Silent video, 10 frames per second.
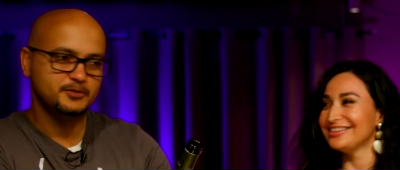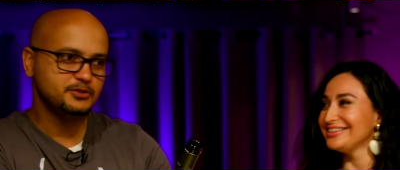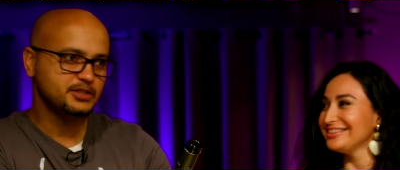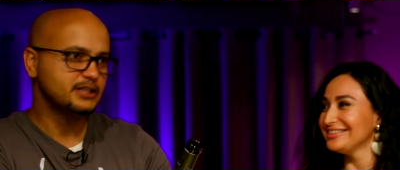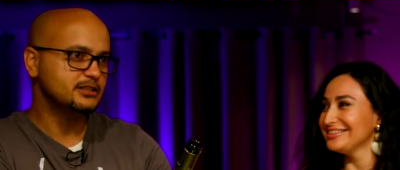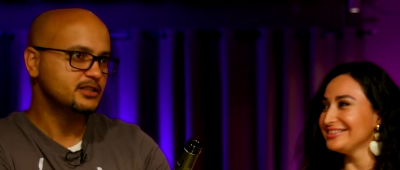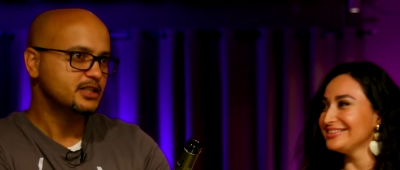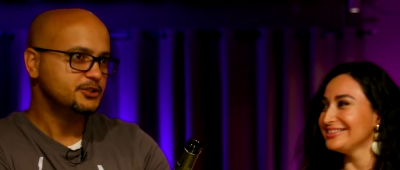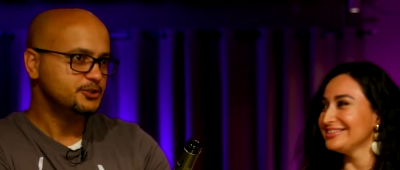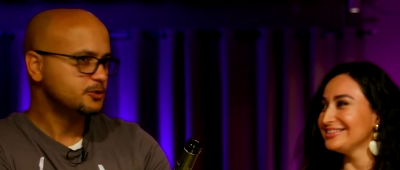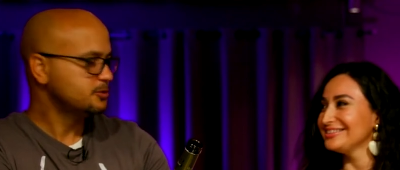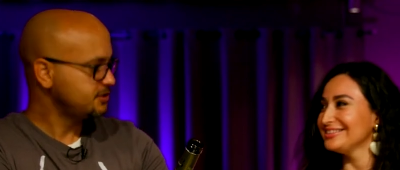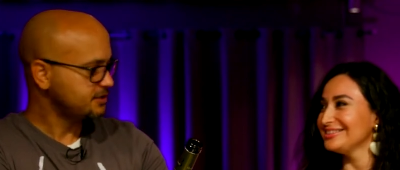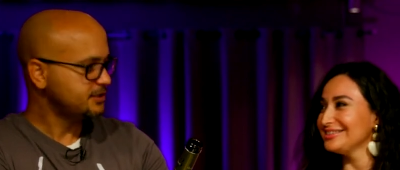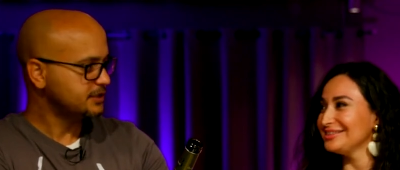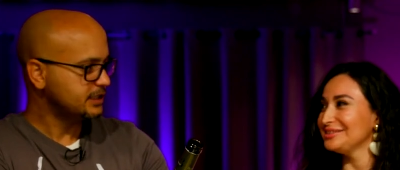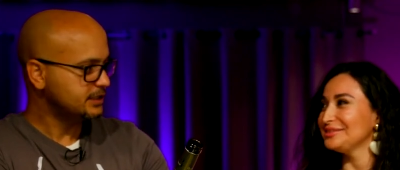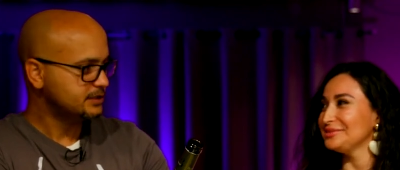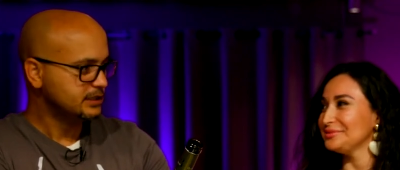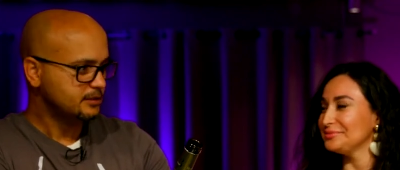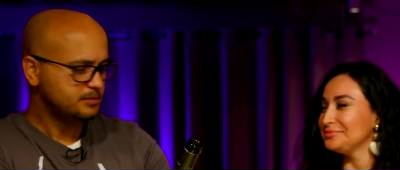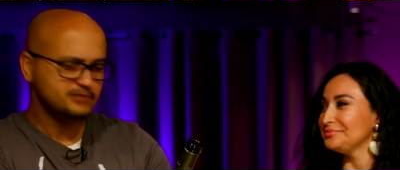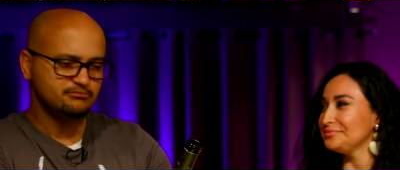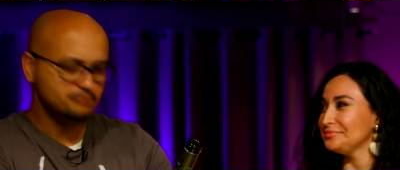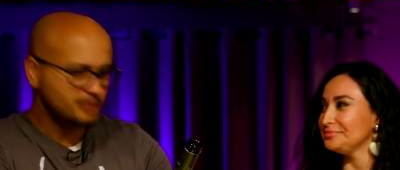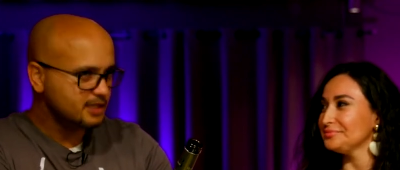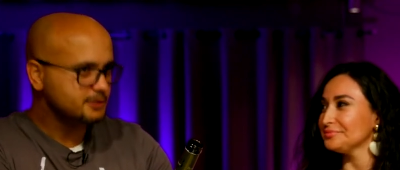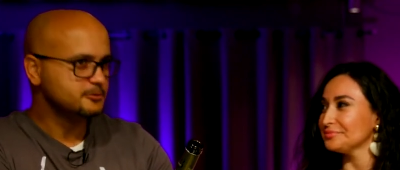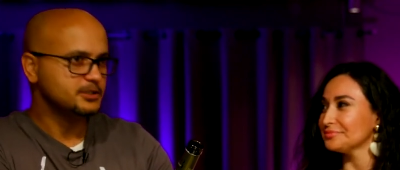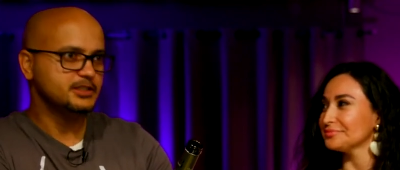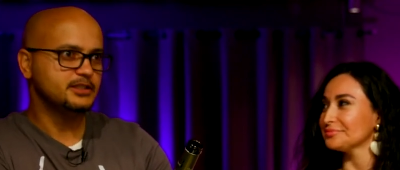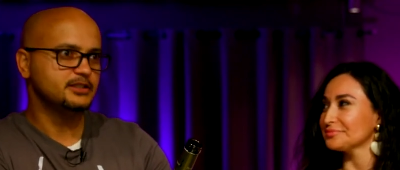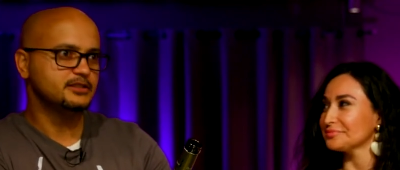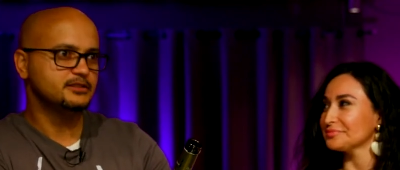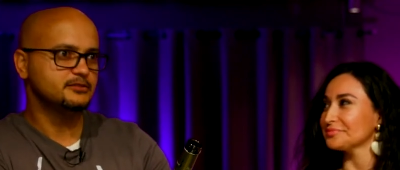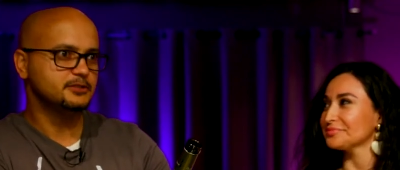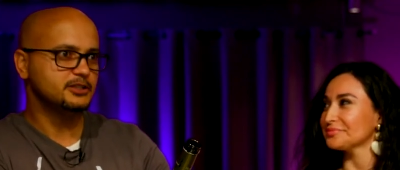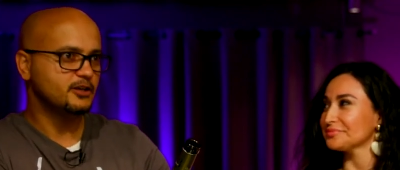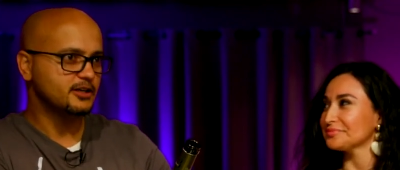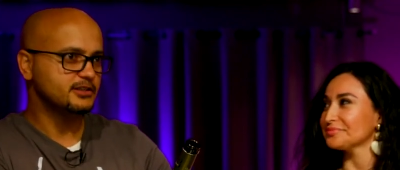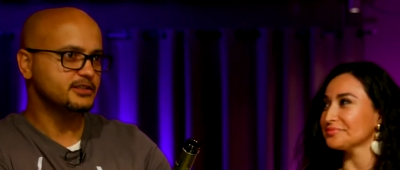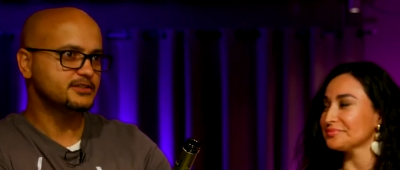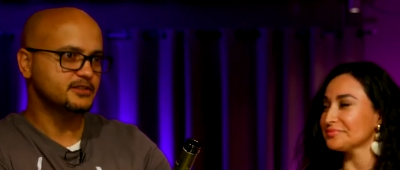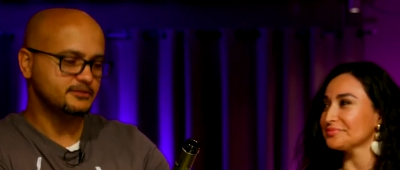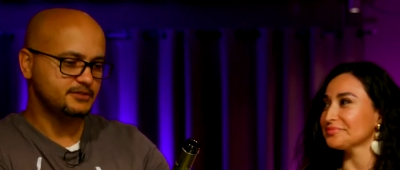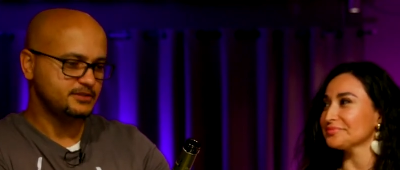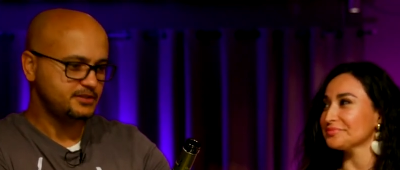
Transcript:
Speaker 1: You kind of know what you're gonna get. But Monterey, regardless of the